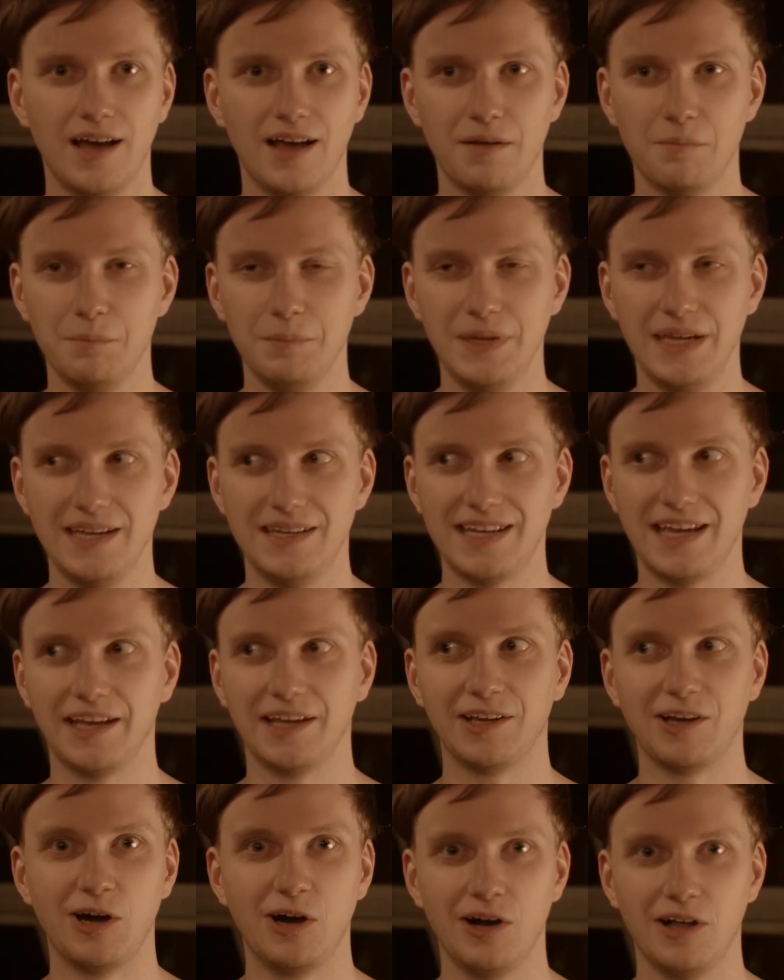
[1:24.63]

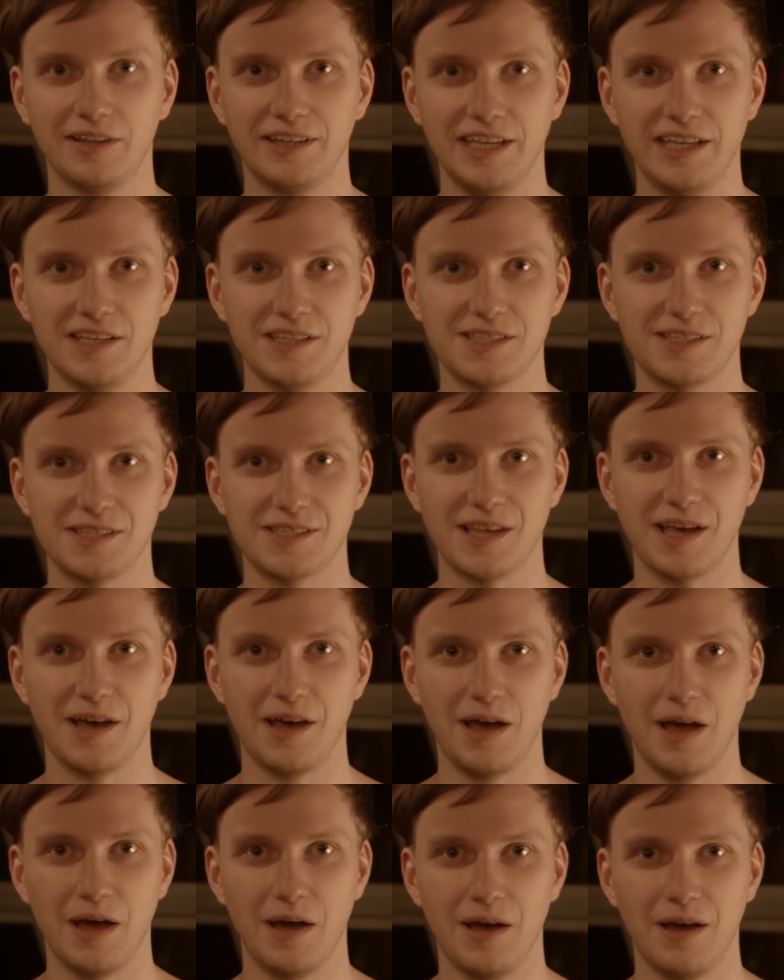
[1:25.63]
meeting all these
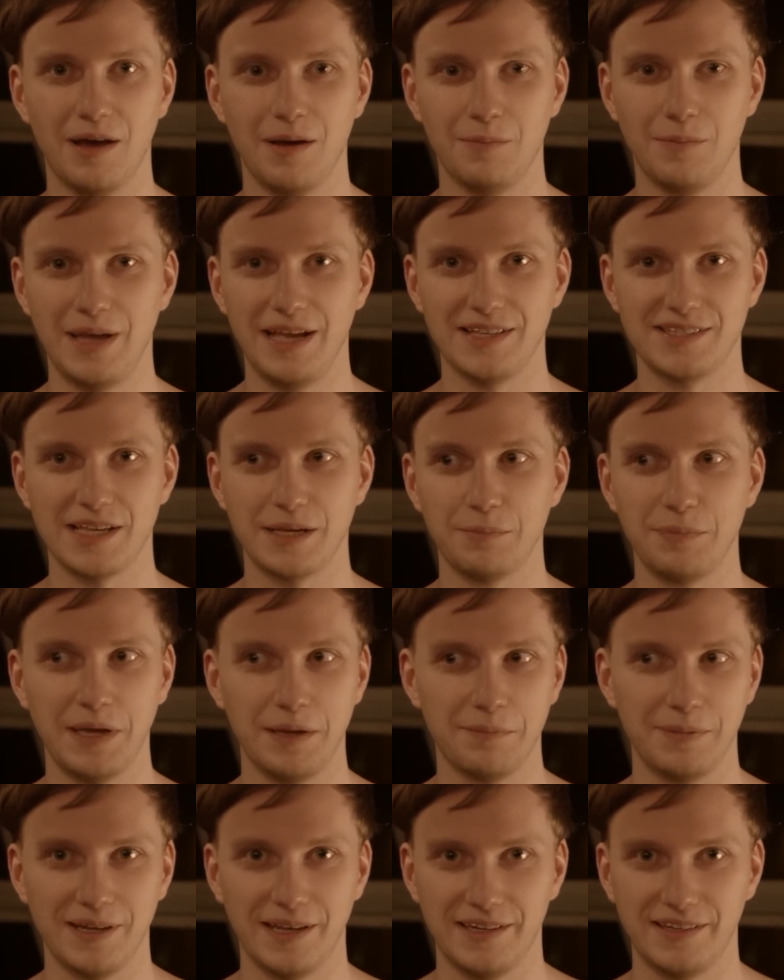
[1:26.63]
amazing
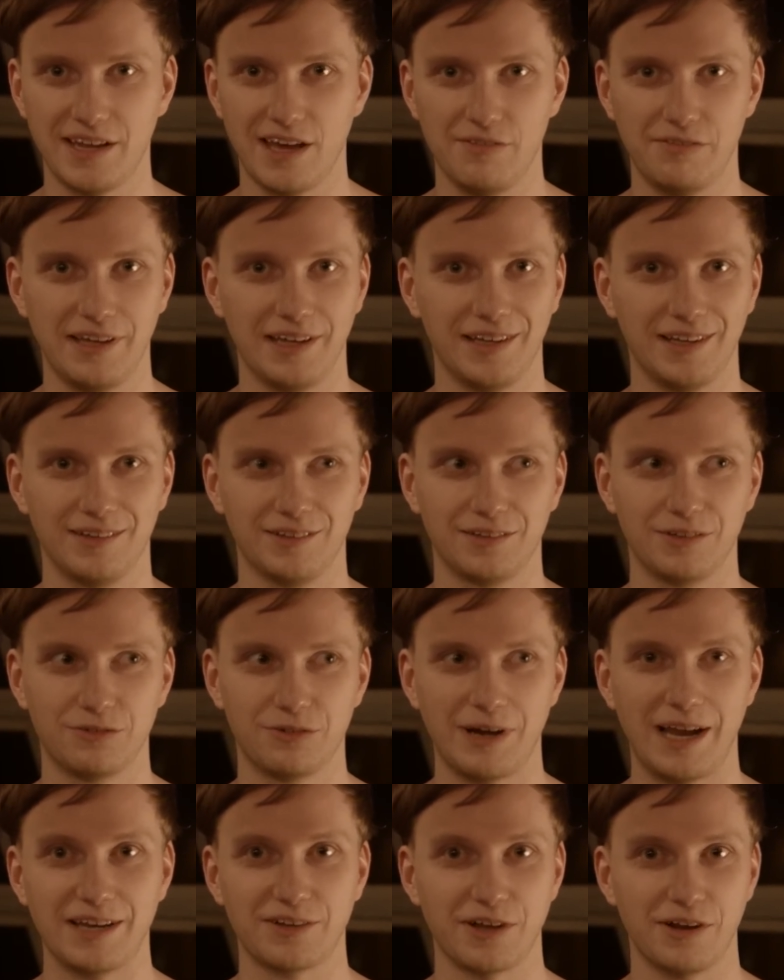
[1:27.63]
people and having
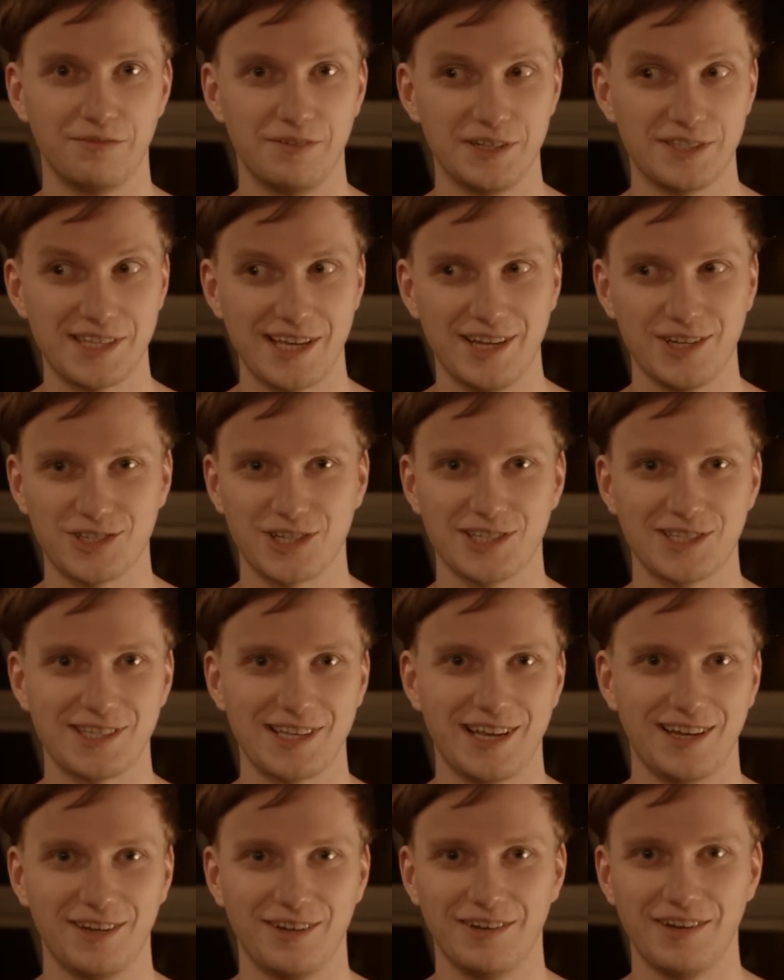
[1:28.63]
great conversations
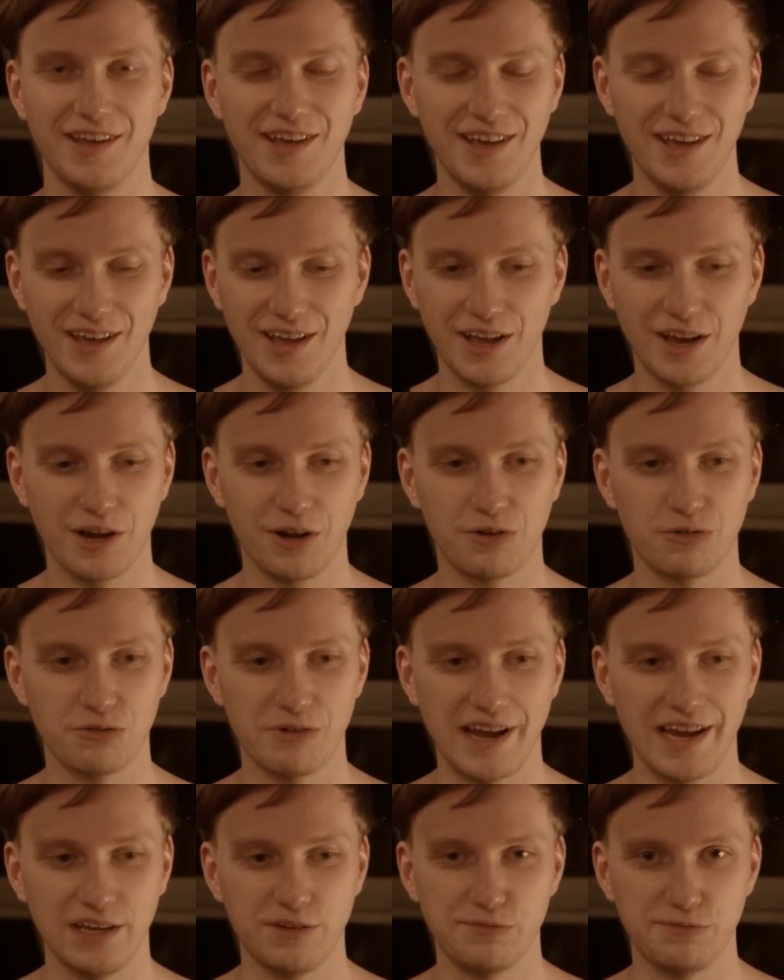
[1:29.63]
and
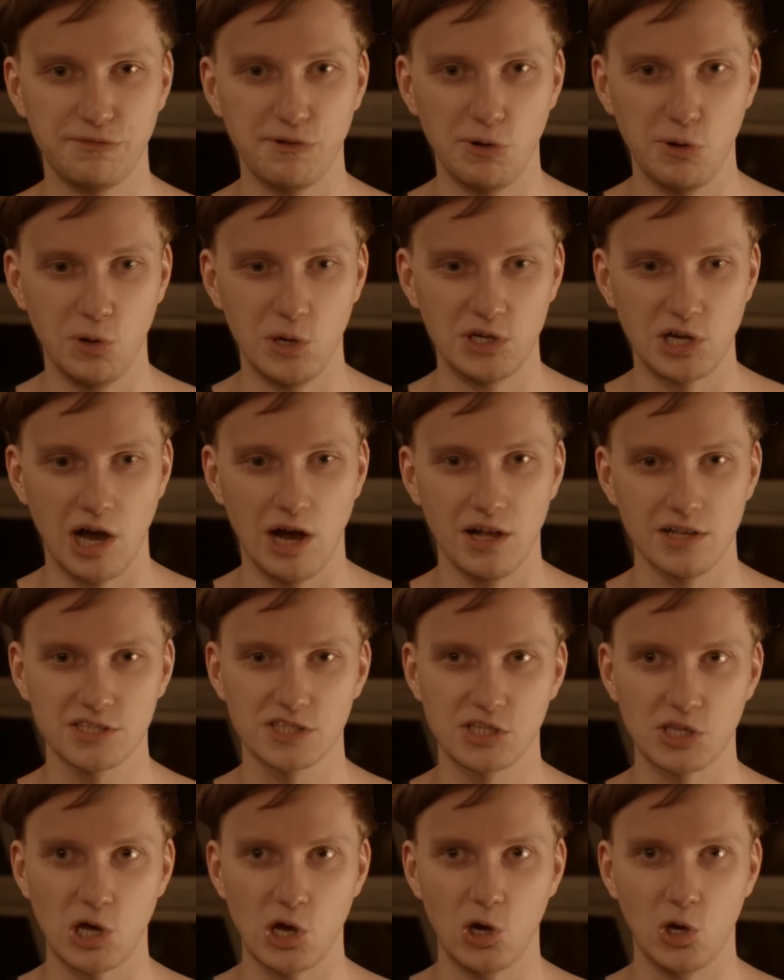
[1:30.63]
great food,
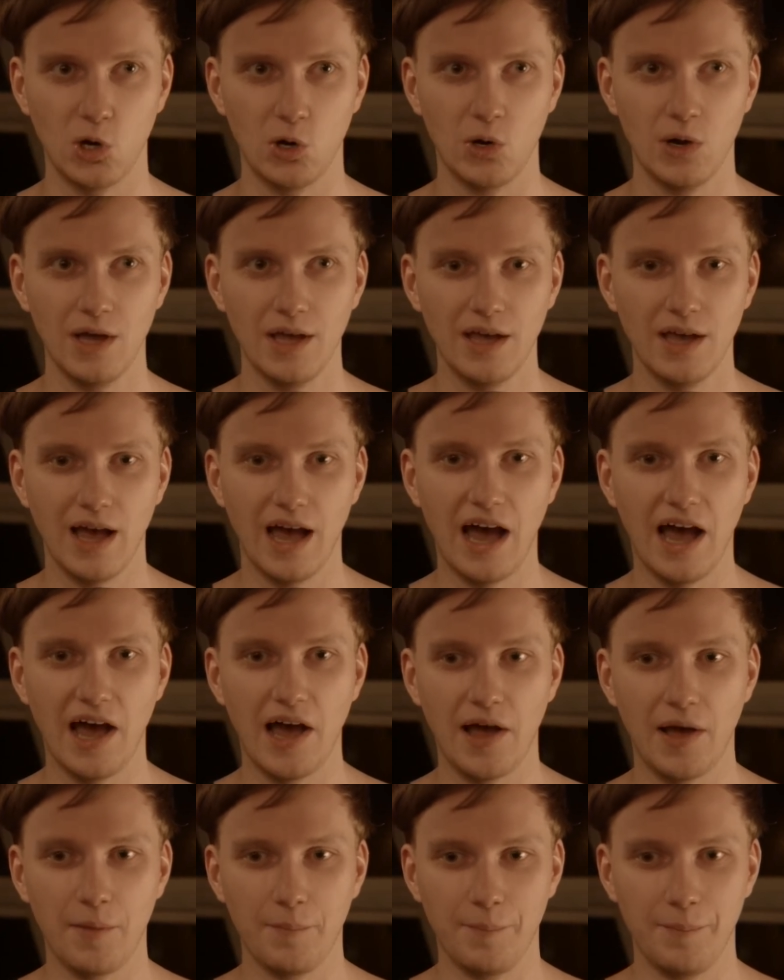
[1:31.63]
also
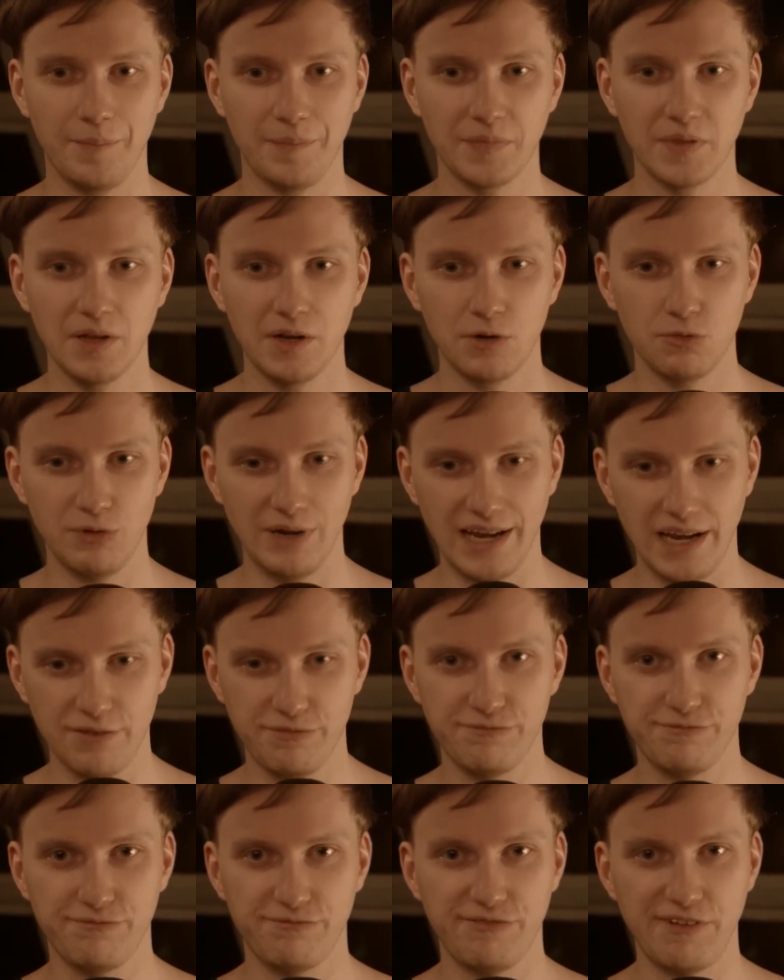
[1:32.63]
really
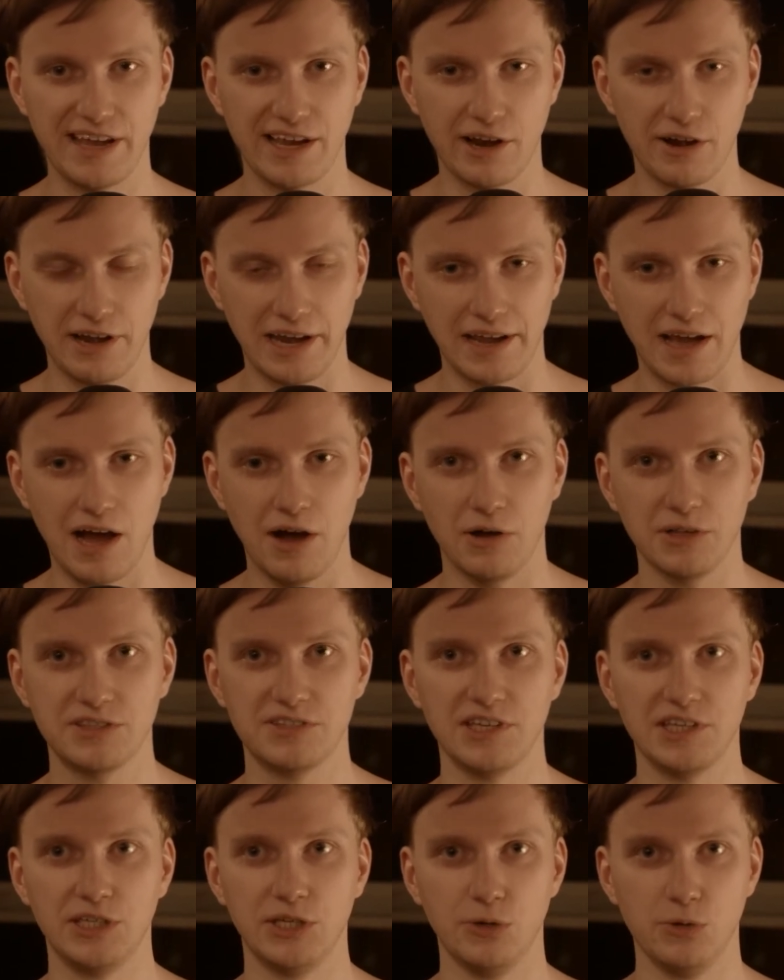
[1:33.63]
figuring
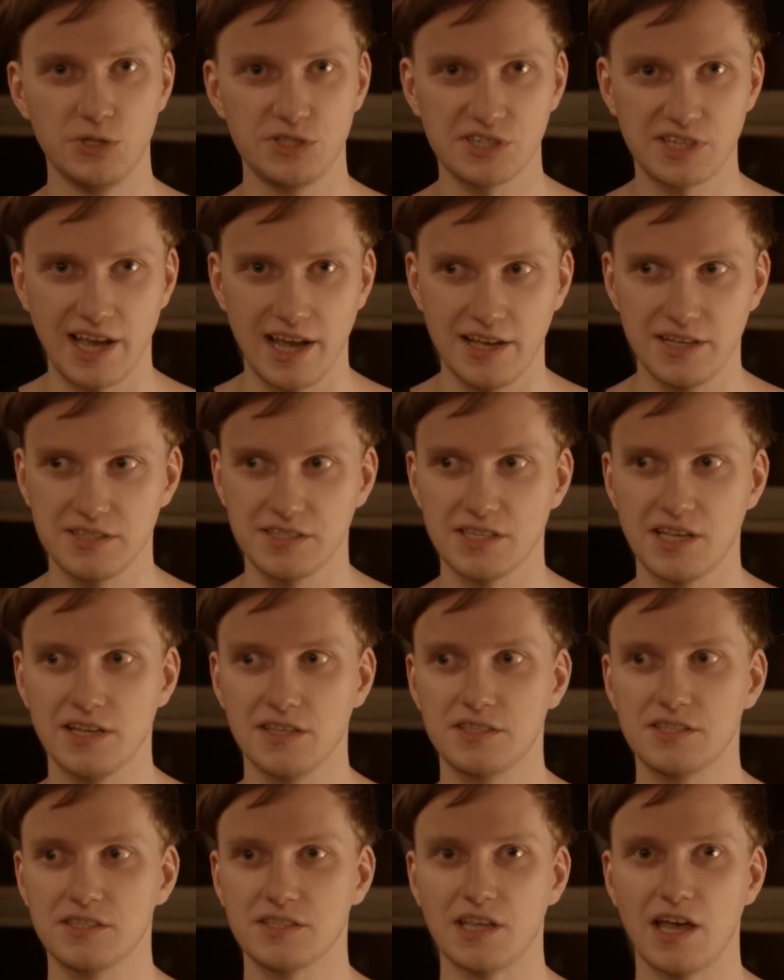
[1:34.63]
out the use
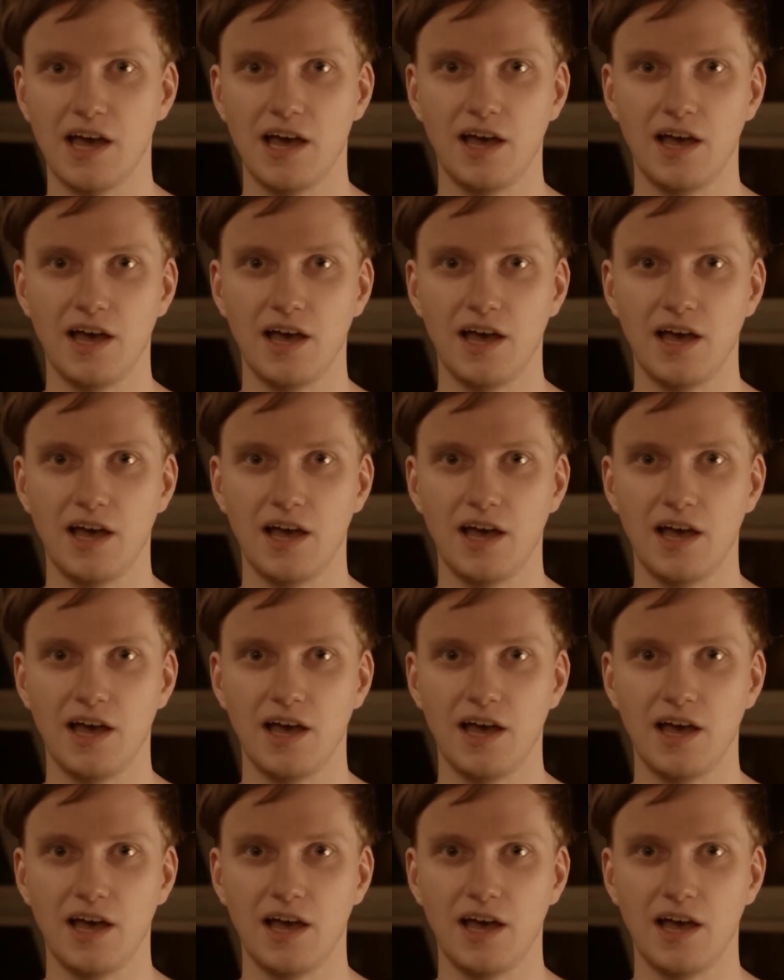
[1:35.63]
cases